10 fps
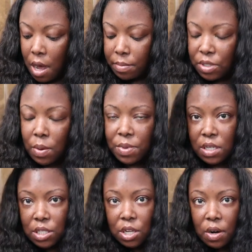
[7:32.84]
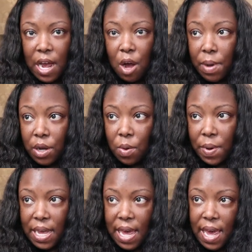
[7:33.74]
um, so I'm going to start out by
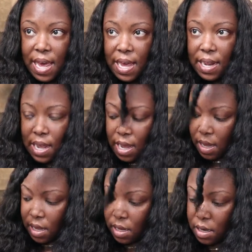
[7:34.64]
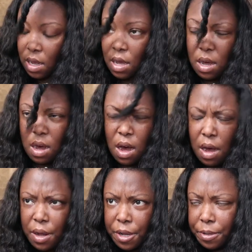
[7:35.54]
going ahead and
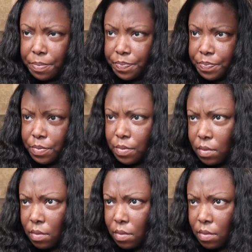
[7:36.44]
um,